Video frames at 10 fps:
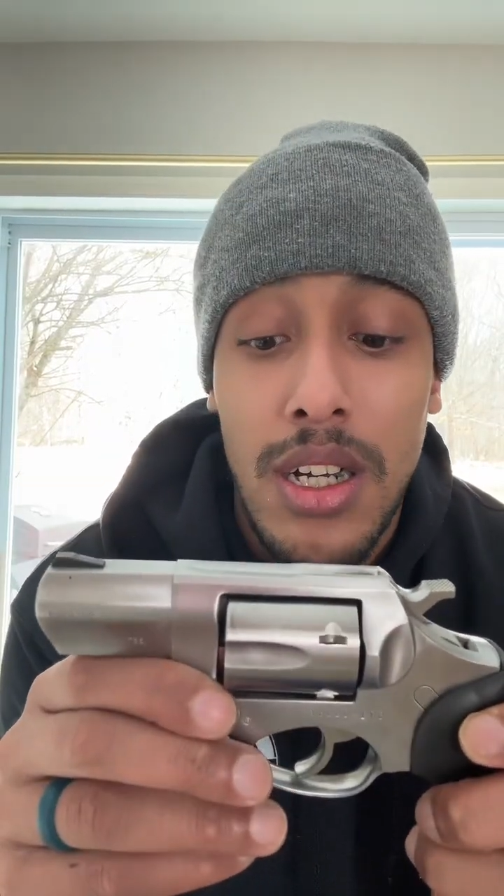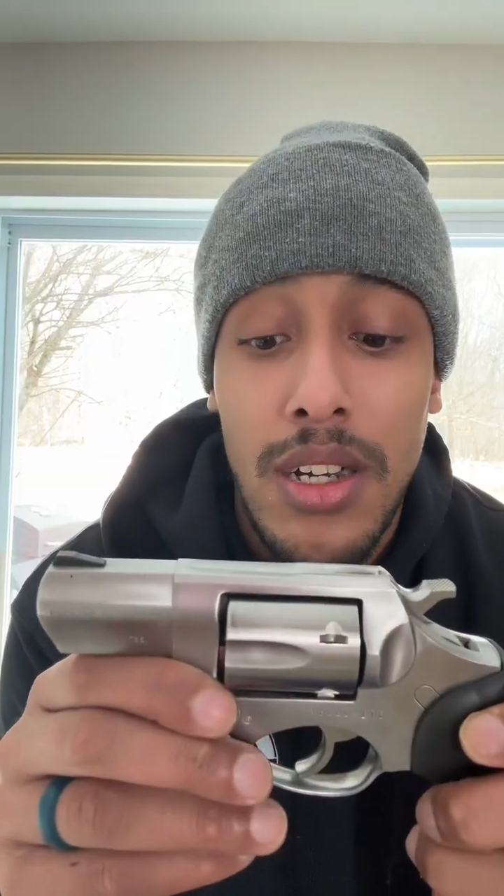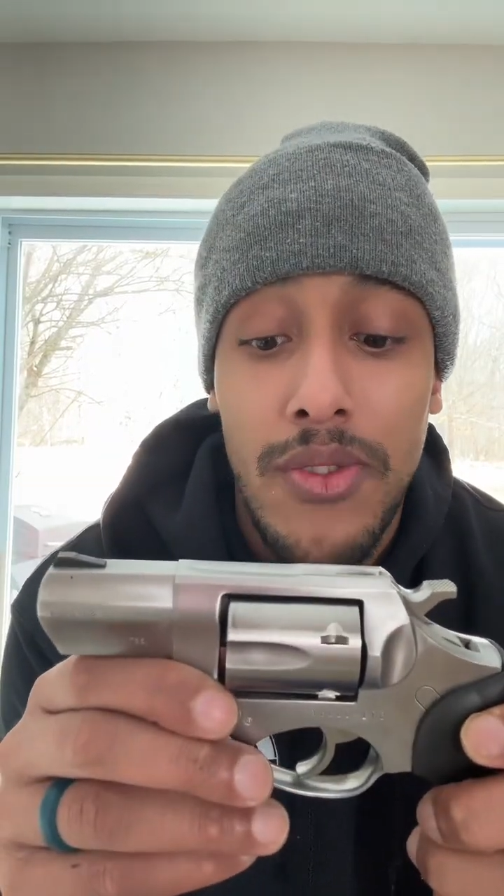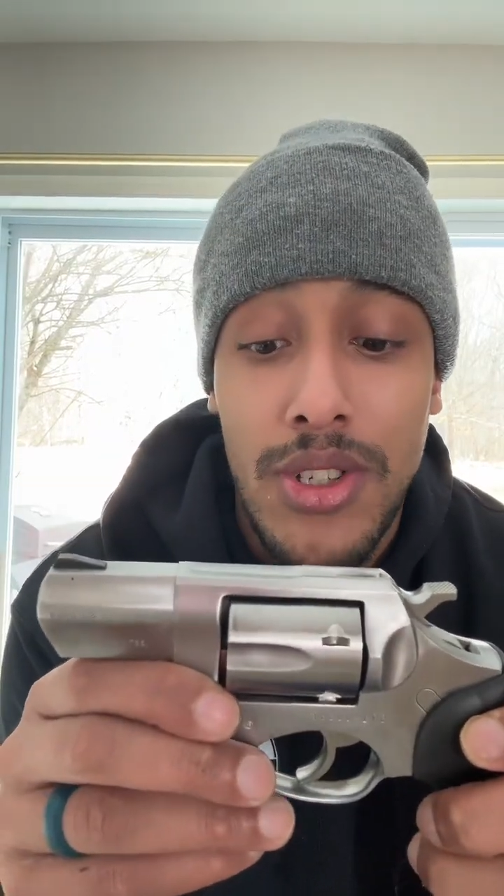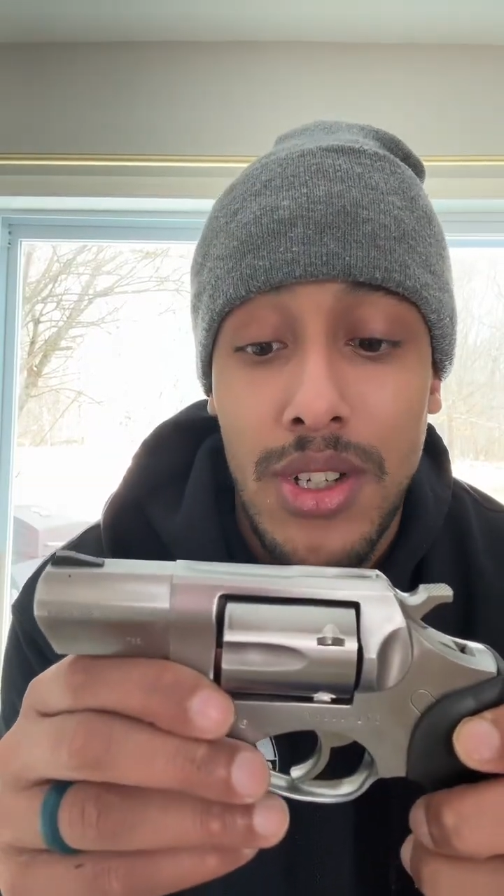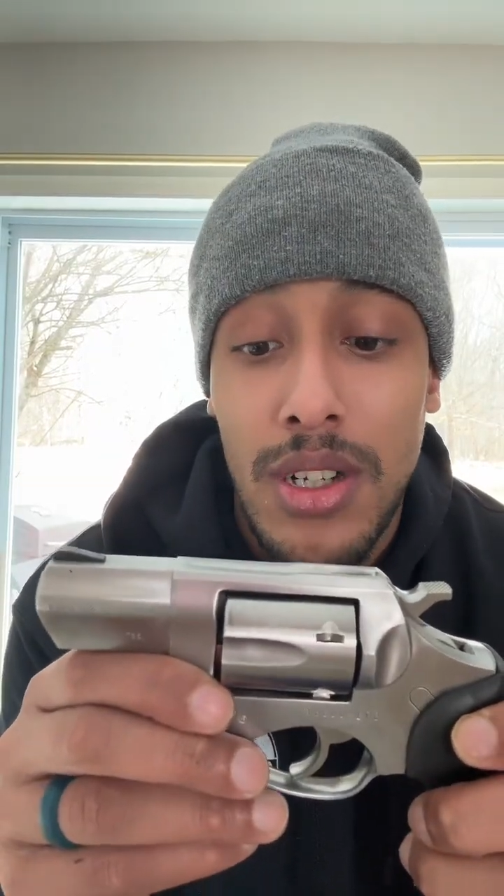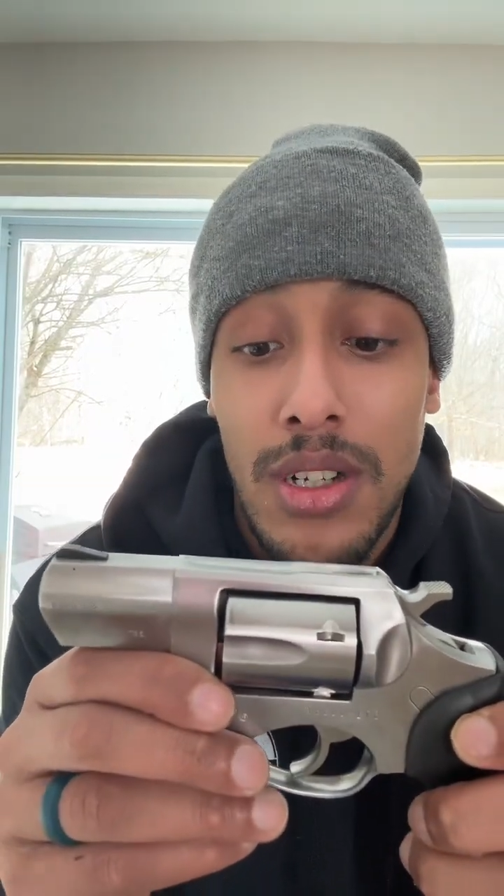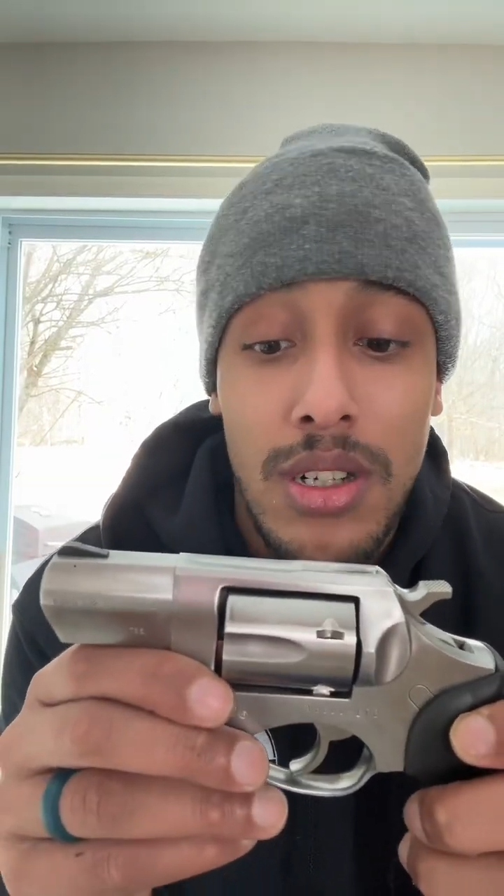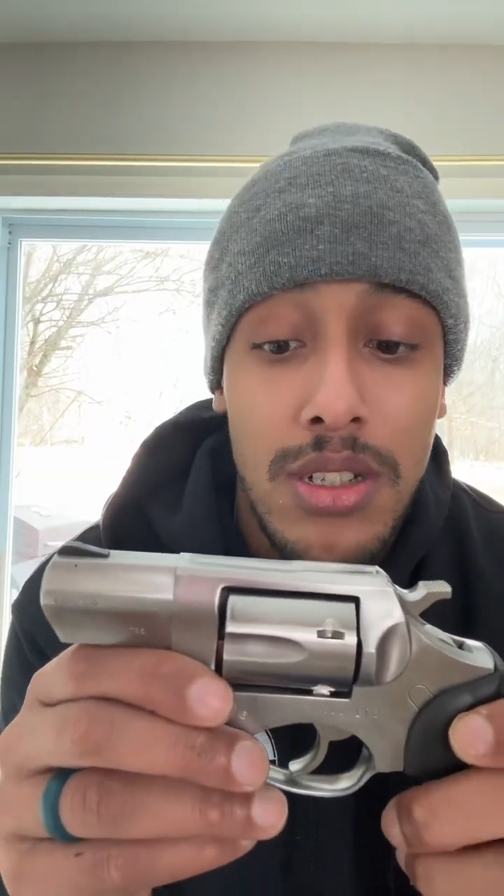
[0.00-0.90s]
if it's a